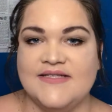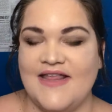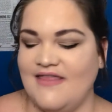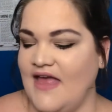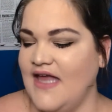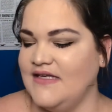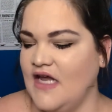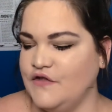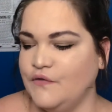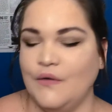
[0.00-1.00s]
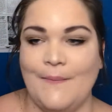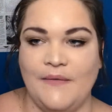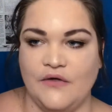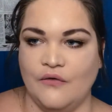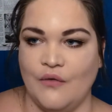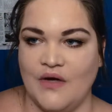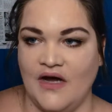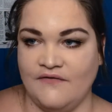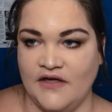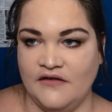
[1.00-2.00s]
is their Natural Mineral
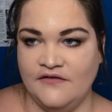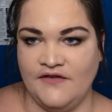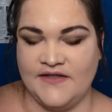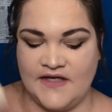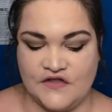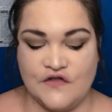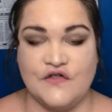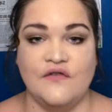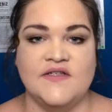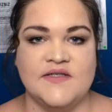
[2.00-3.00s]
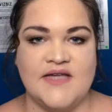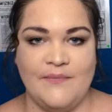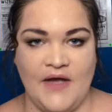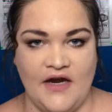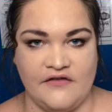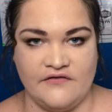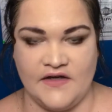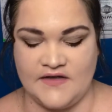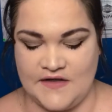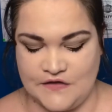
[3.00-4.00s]
Cover Foundation. So this is a powdered
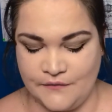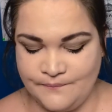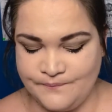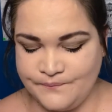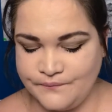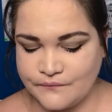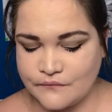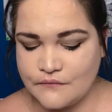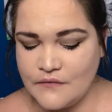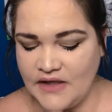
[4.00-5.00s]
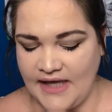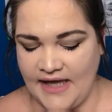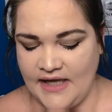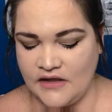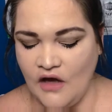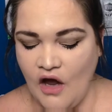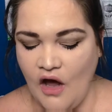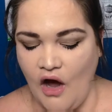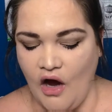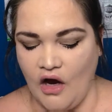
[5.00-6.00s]
foundation, and
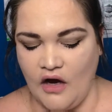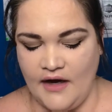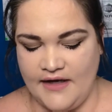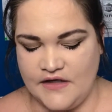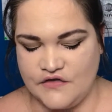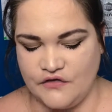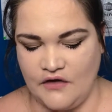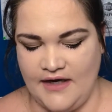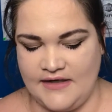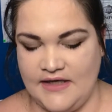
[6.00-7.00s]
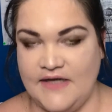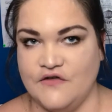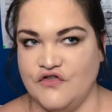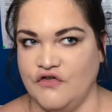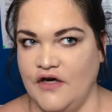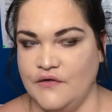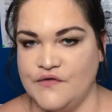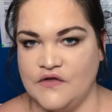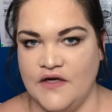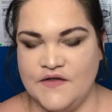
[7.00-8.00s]
I tried it in the trial
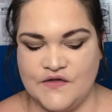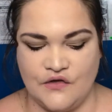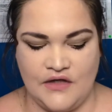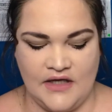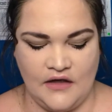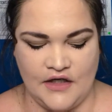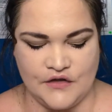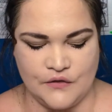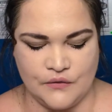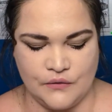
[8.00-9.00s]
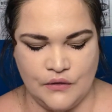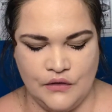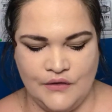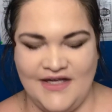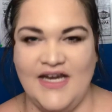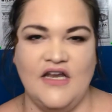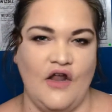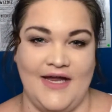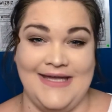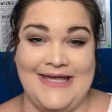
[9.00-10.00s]
size. So you get like a little, get it in
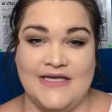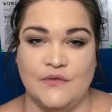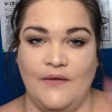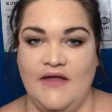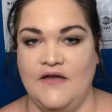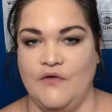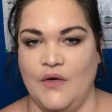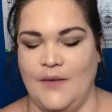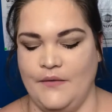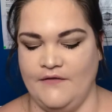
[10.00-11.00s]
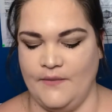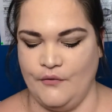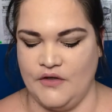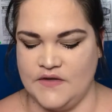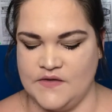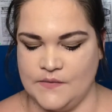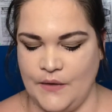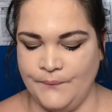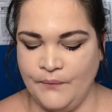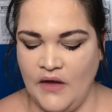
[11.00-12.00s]
like a kit where they give you a couple of other products as well.